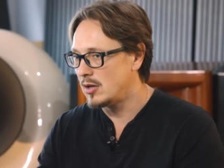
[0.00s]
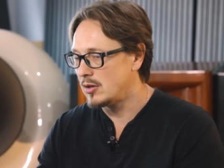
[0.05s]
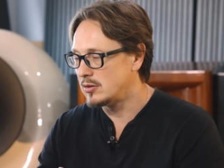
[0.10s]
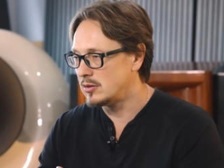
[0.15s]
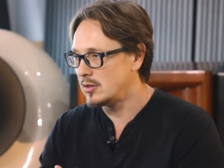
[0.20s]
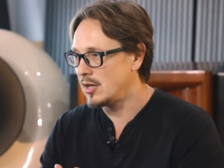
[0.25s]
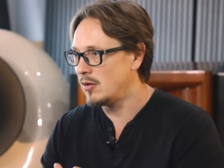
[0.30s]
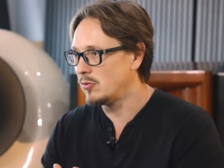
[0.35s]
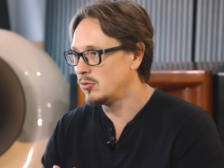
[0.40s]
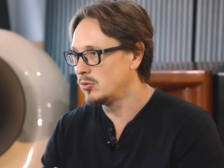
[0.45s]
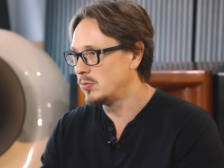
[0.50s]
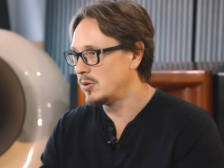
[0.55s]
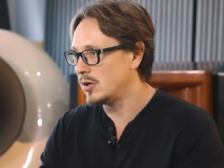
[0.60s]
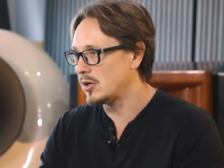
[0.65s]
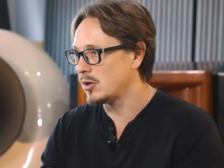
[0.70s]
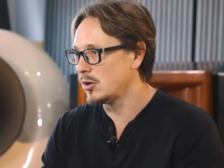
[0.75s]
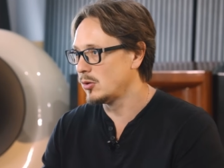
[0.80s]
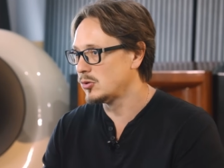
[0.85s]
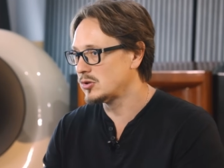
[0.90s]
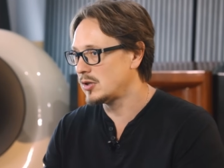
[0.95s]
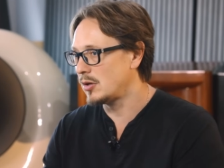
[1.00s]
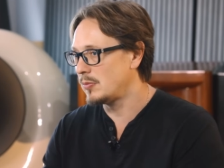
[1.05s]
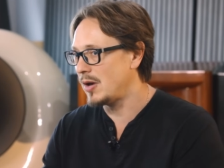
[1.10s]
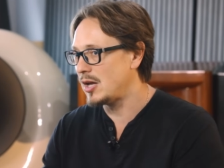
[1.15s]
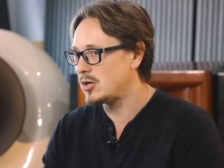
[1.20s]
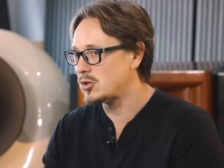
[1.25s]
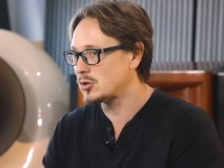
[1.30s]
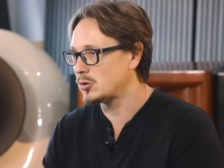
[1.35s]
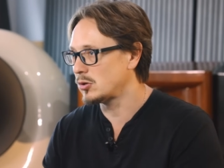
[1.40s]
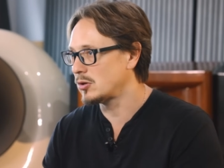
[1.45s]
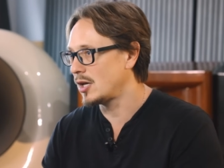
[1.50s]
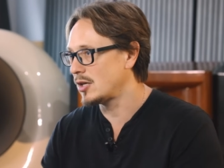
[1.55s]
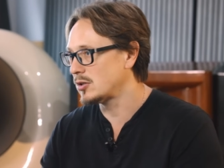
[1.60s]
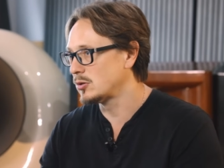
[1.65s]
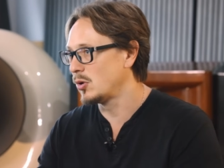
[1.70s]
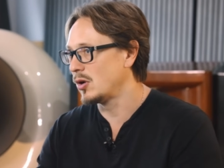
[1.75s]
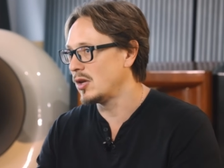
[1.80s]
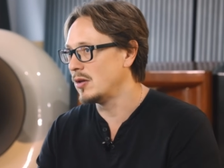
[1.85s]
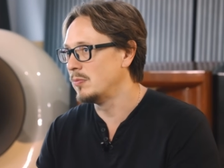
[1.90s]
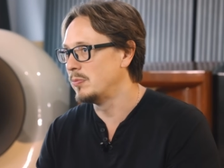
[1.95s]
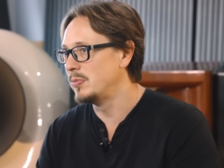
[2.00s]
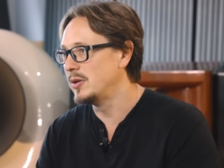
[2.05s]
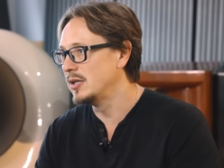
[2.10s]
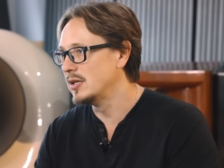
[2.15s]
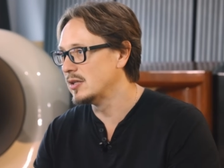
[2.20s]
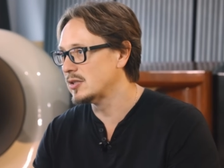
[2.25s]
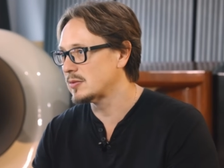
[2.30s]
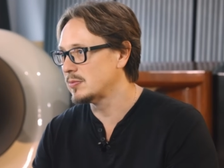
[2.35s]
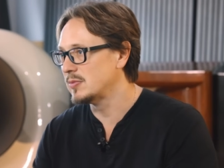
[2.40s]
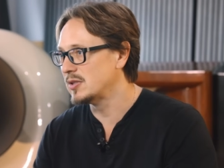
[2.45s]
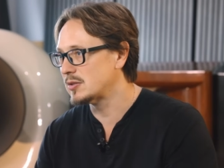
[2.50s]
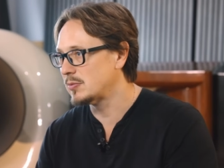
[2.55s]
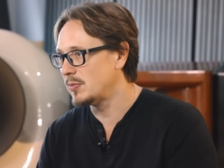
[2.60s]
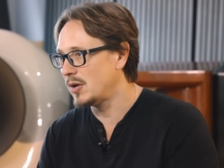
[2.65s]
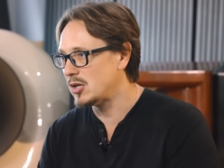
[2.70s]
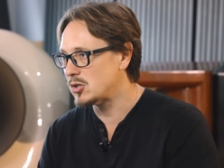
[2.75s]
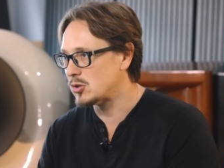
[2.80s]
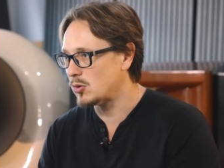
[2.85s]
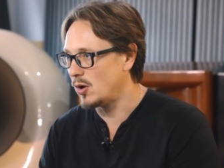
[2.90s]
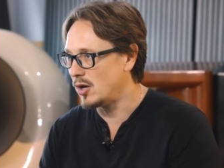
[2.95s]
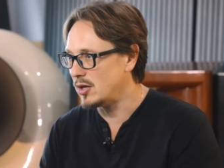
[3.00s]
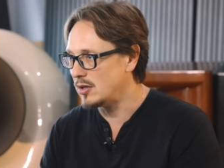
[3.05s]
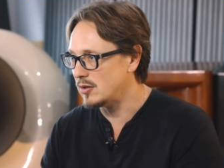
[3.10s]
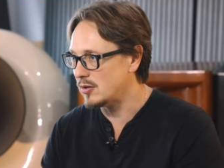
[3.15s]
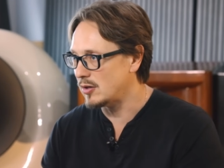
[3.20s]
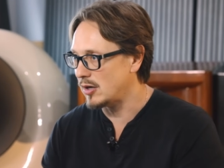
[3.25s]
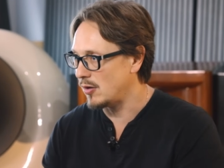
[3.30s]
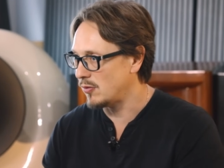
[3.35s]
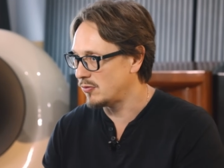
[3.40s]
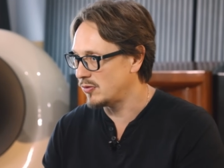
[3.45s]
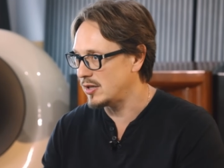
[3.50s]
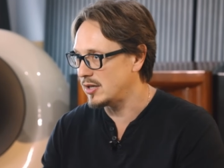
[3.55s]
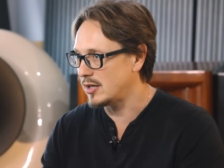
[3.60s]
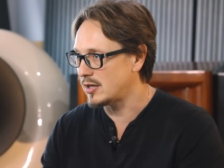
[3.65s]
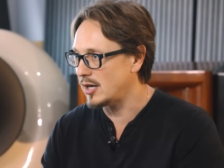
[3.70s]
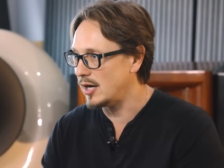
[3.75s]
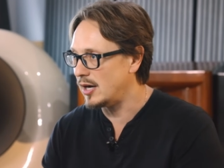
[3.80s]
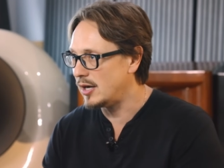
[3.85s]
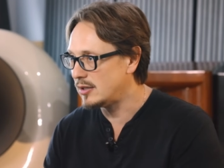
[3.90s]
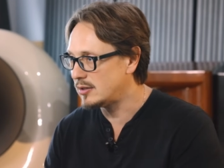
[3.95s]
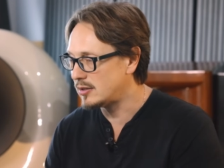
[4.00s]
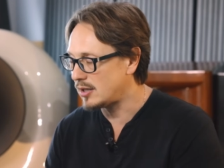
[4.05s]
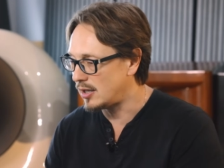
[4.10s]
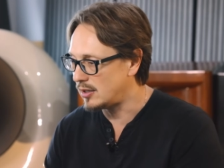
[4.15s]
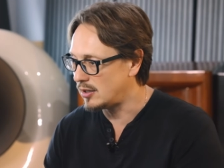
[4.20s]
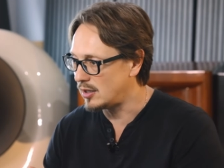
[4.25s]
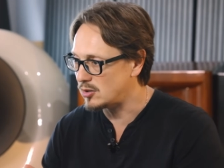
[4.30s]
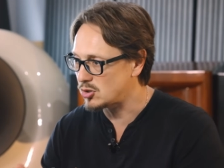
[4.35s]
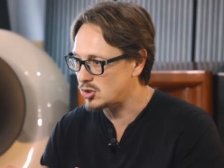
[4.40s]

they would be closely matched, so there's no impedance mismatch or any, of any kind, and at